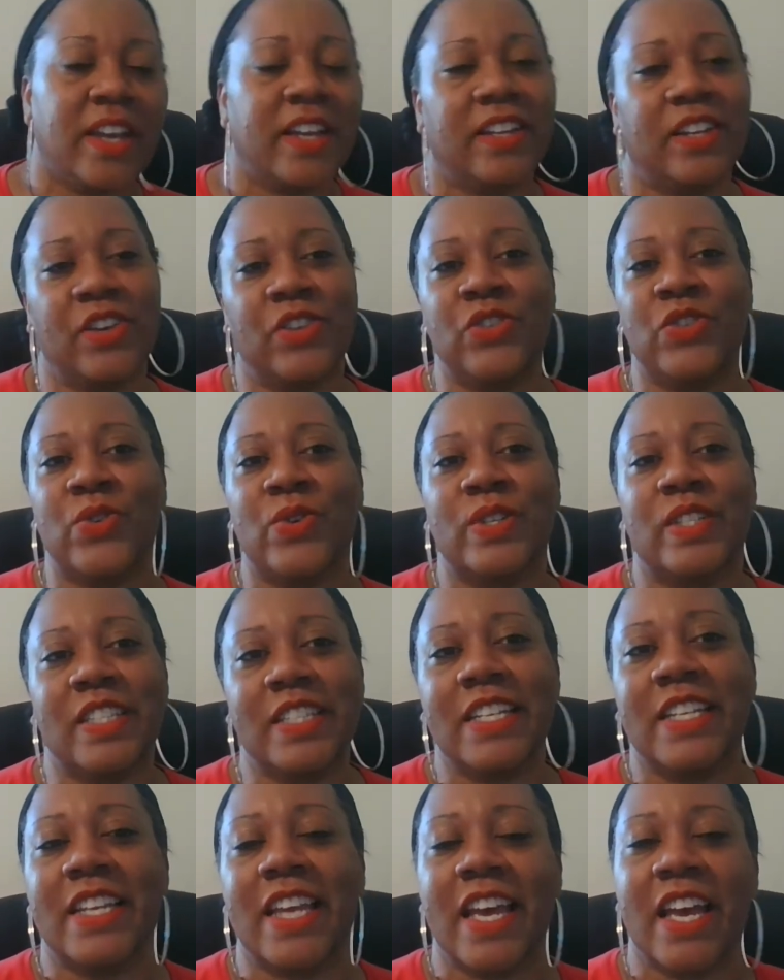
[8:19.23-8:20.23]
and then you'll
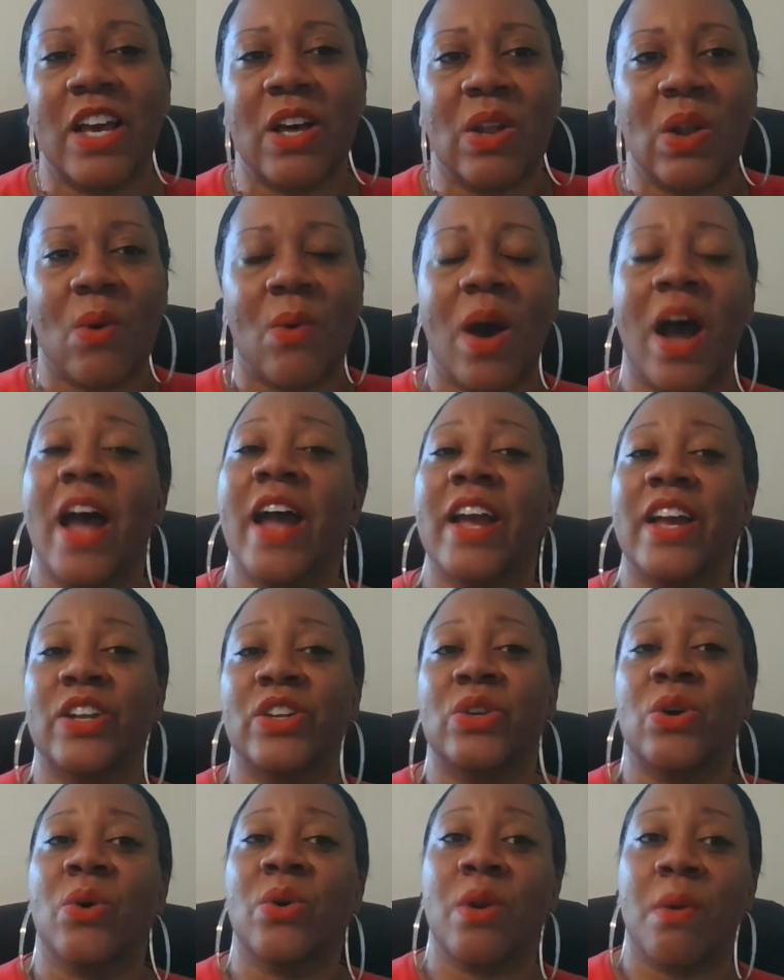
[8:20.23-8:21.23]
see the LOI
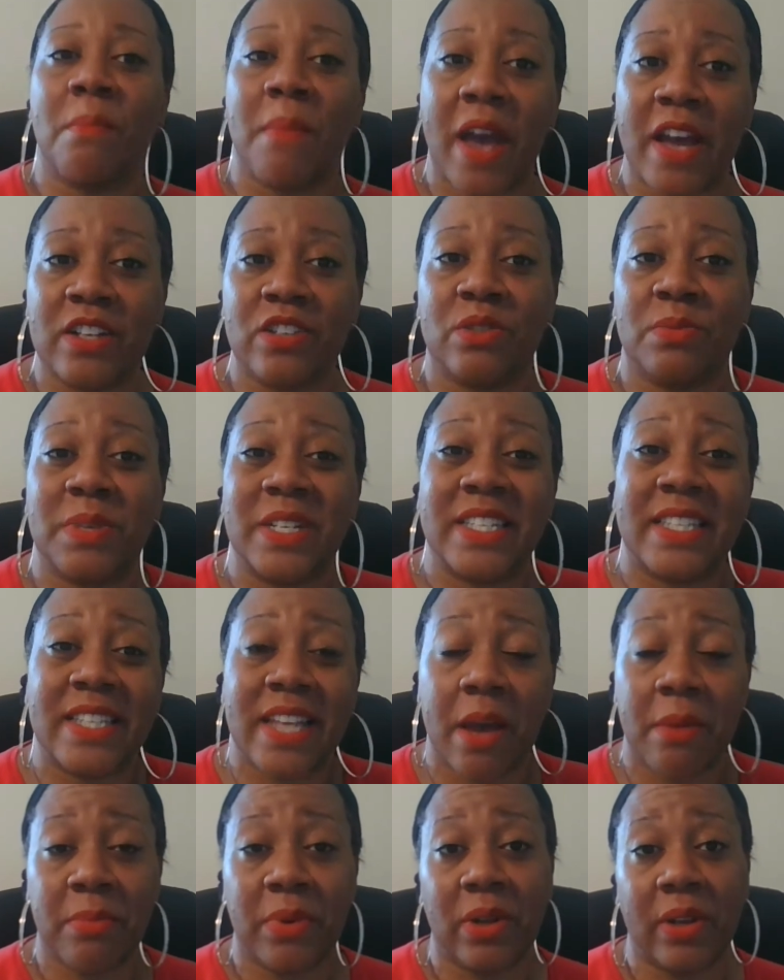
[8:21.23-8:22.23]
and donor management
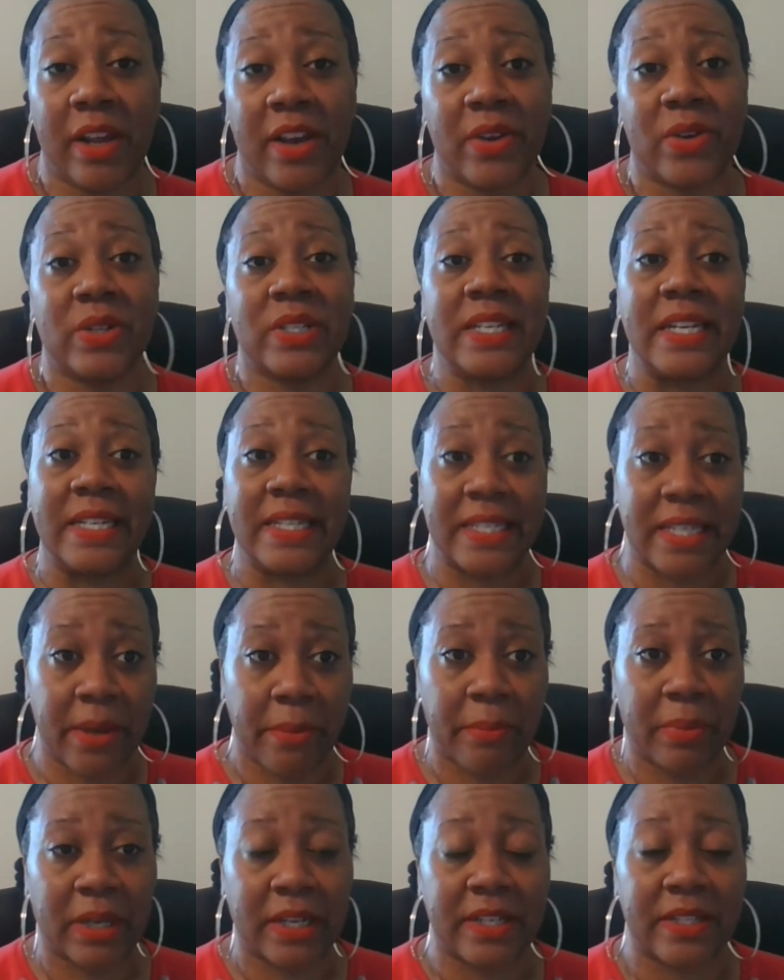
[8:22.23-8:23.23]
sample letters and
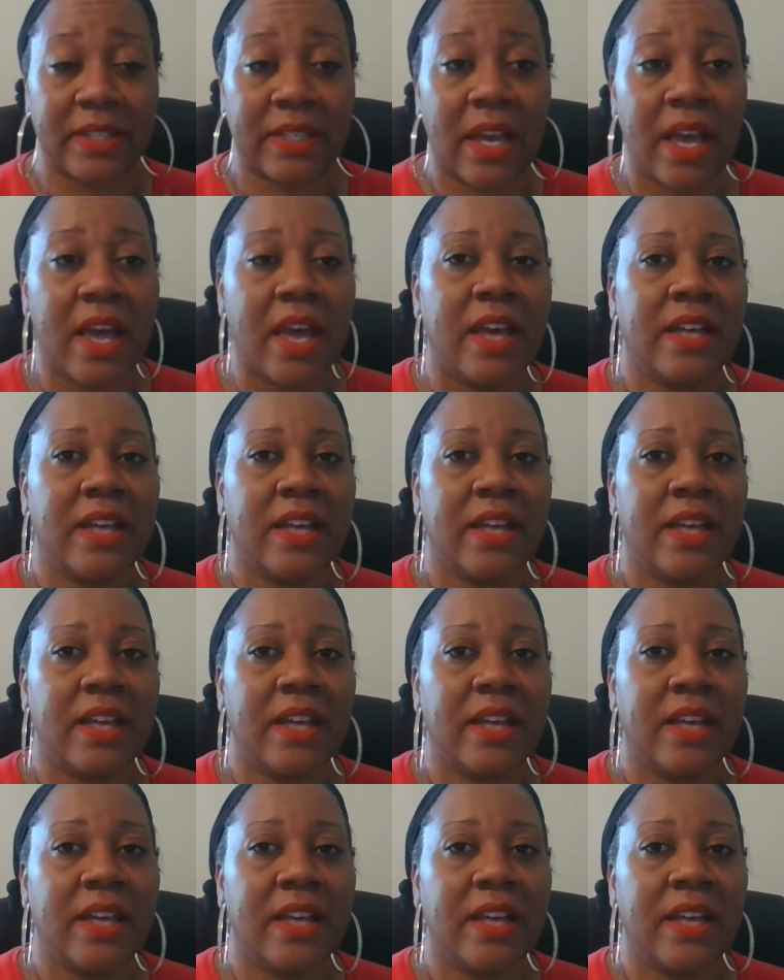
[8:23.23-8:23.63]
templates.